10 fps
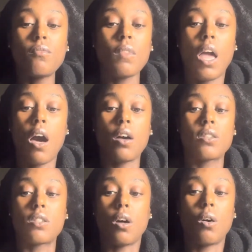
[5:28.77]
I
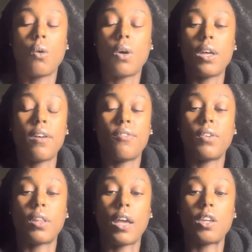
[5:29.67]
also
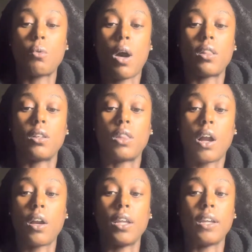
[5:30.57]
feel like you all are
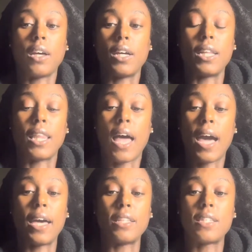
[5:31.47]
learning a
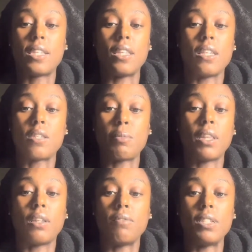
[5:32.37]
lot this
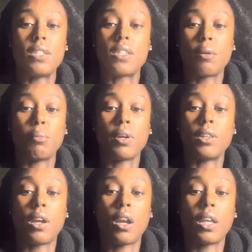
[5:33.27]
month of December,
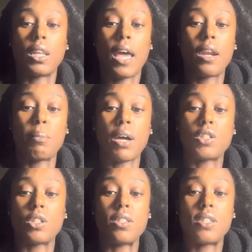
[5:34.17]
learning a lot
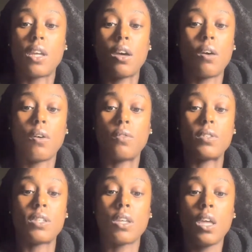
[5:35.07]
about
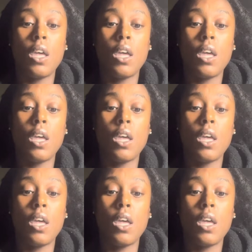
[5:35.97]
yourselves.